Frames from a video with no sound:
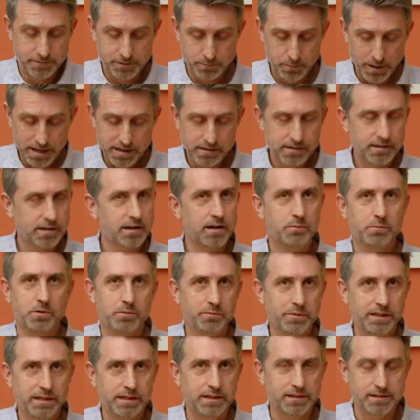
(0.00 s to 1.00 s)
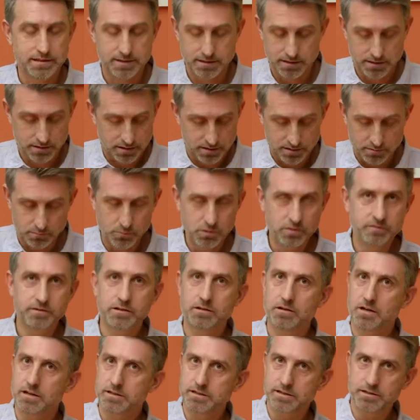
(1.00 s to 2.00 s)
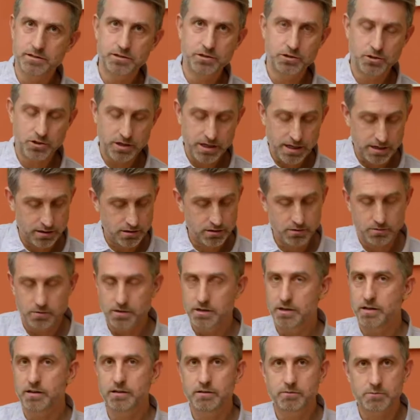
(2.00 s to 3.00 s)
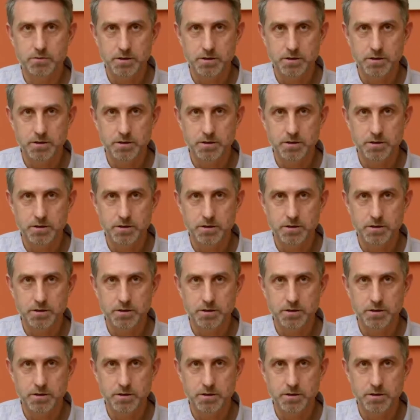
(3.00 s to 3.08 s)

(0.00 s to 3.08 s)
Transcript: spent a couple minutes. Move across the street, do another